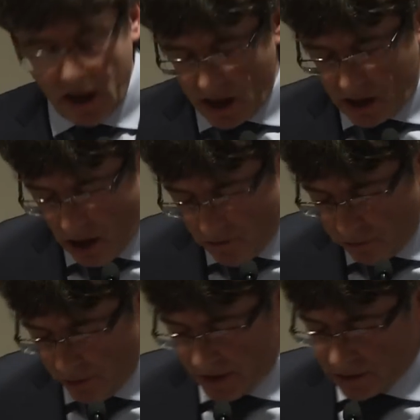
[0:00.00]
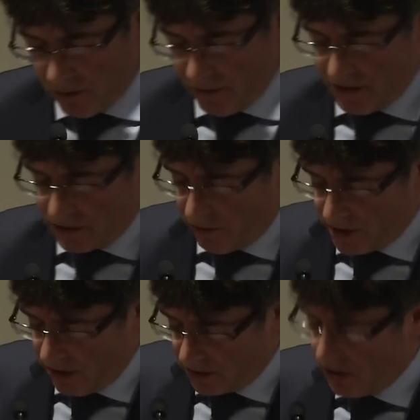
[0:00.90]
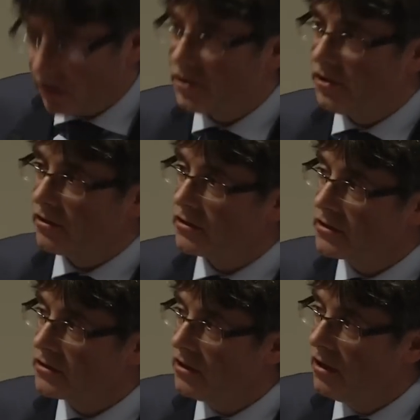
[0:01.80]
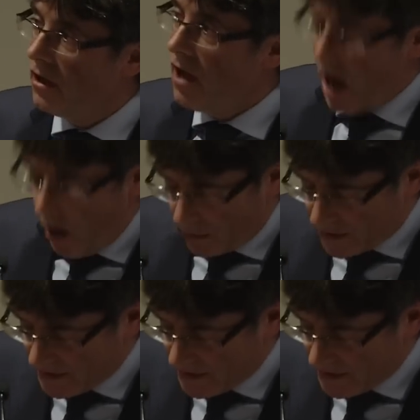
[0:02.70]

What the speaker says: a confluence of historical cultures. Our